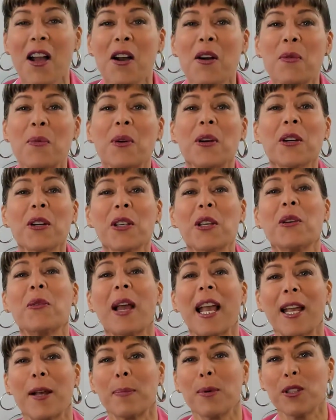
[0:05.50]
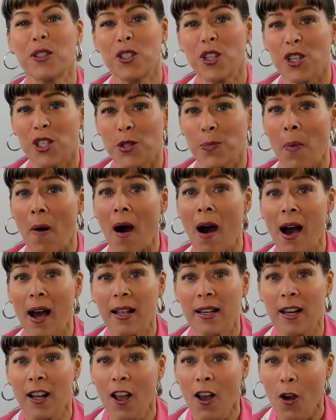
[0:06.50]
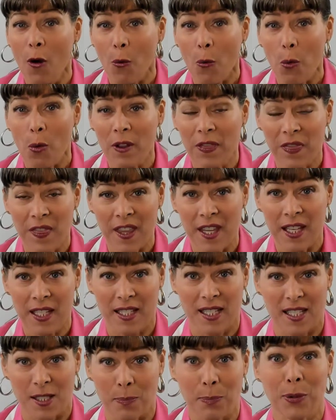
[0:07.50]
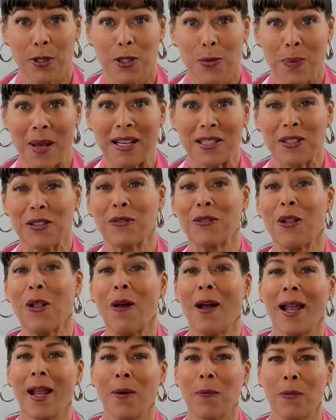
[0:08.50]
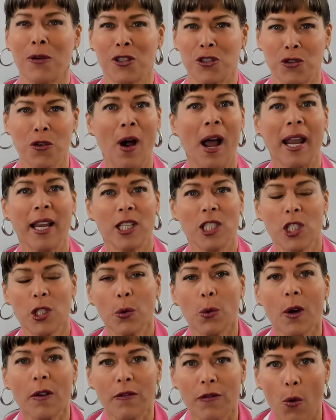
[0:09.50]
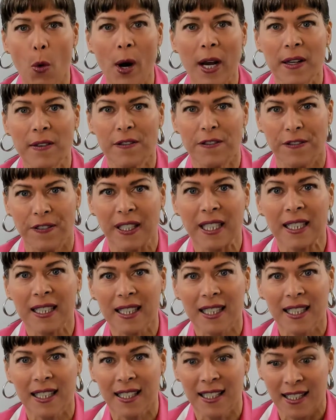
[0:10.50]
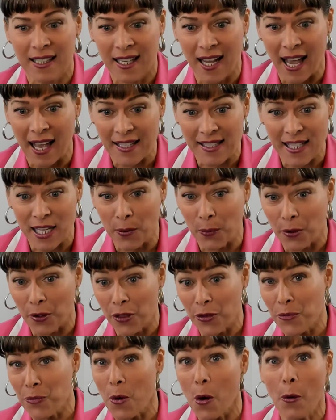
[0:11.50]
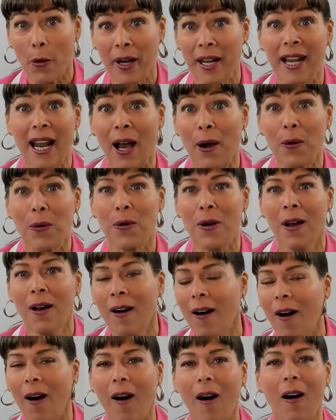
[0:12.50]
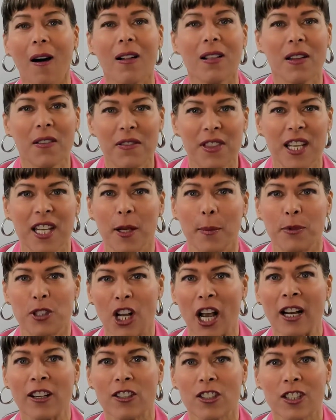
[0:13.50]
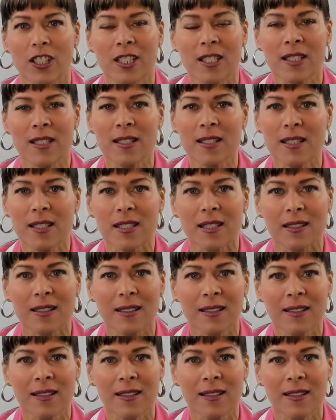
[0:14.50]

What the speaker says: Were you able to spot what this prospective client was trying to avoid feeling as they were throwing out all of the objections?